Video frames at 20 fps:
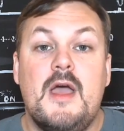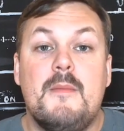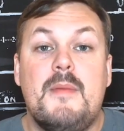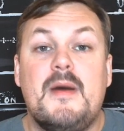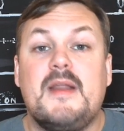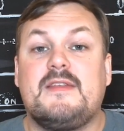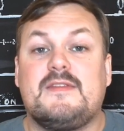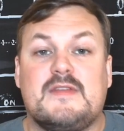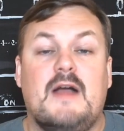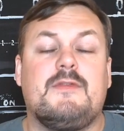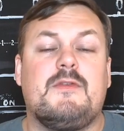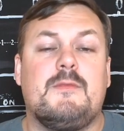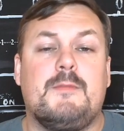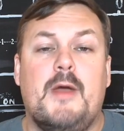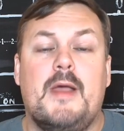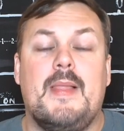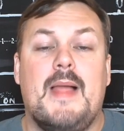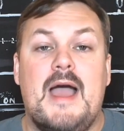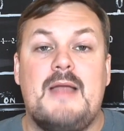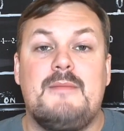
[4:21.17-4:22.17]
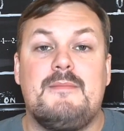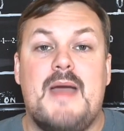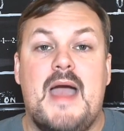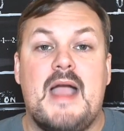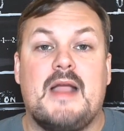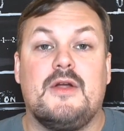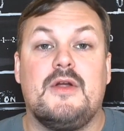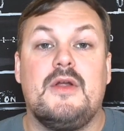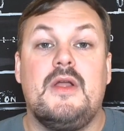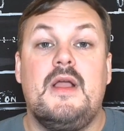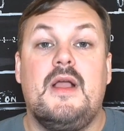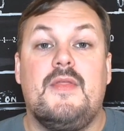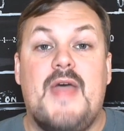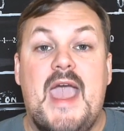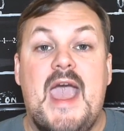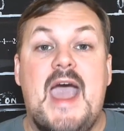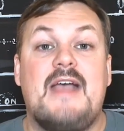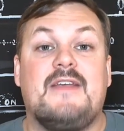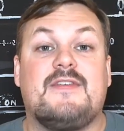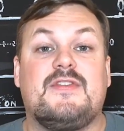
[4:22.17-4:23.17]
But it's tough to play linebacker.
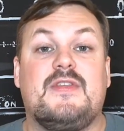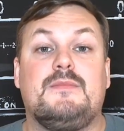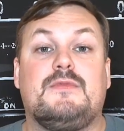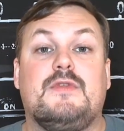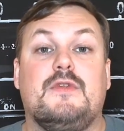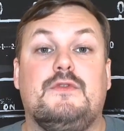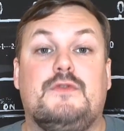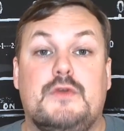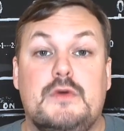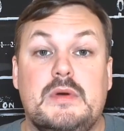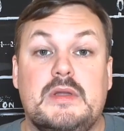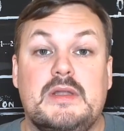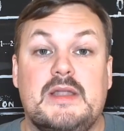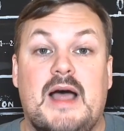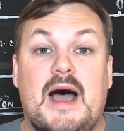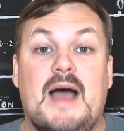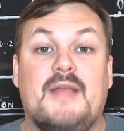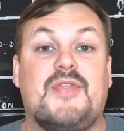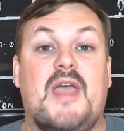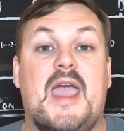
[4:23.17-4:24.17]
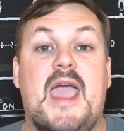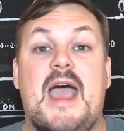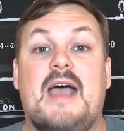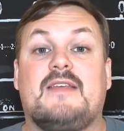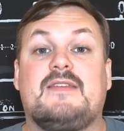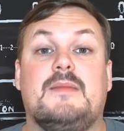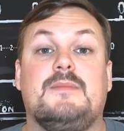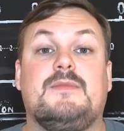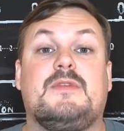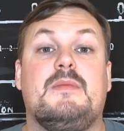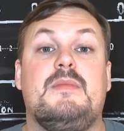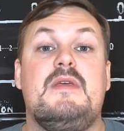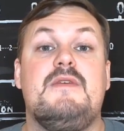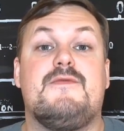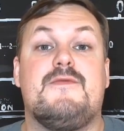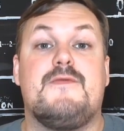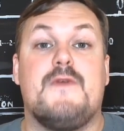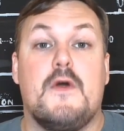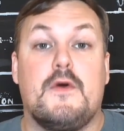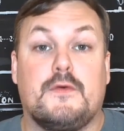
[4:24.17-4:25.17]
They asked them to do a lot. They asked them to be
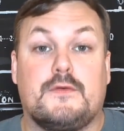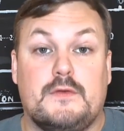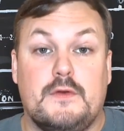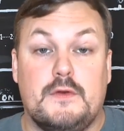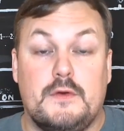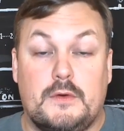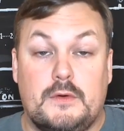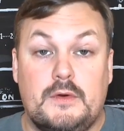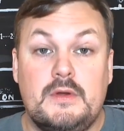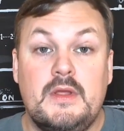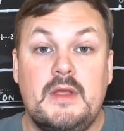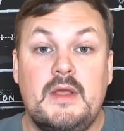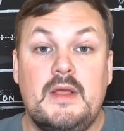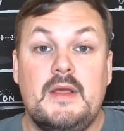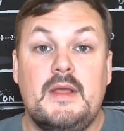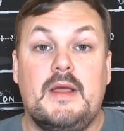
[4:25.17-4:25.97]
versatile.